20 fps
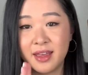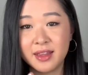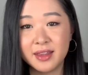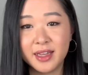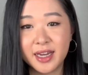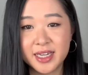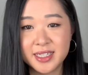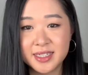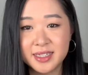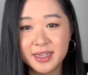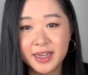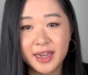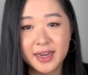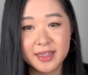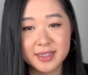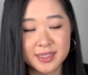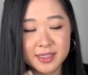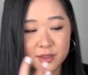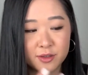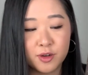lighter and it
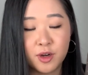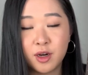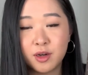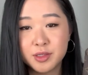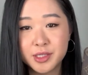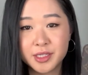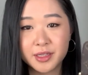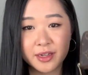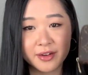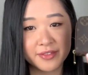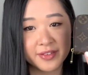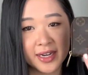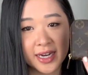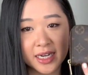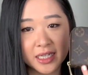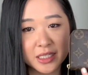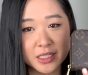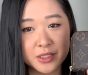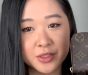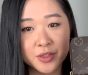still holds a lot of
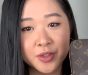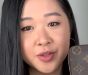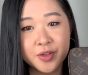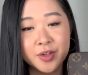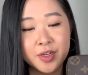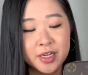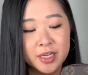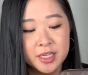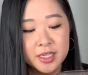cards too.